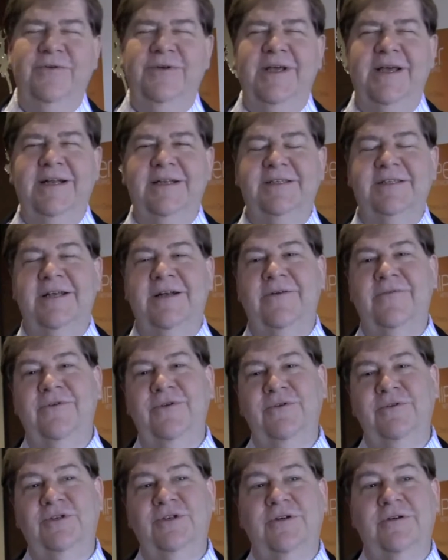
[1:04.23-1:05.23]
new data center
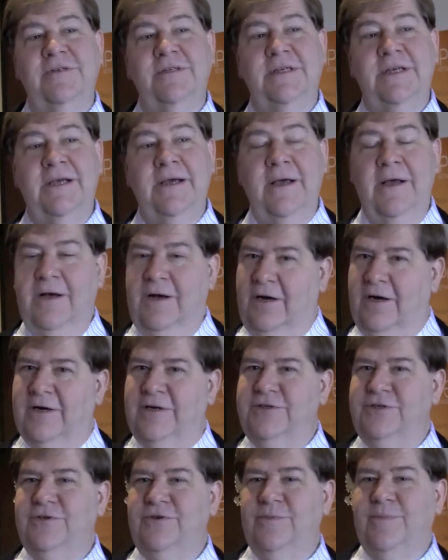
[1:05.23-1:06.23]
in New Jersey
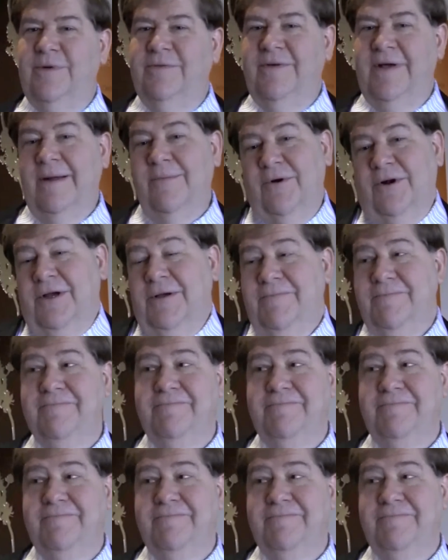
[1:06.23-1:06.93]
on Juniper Fabric.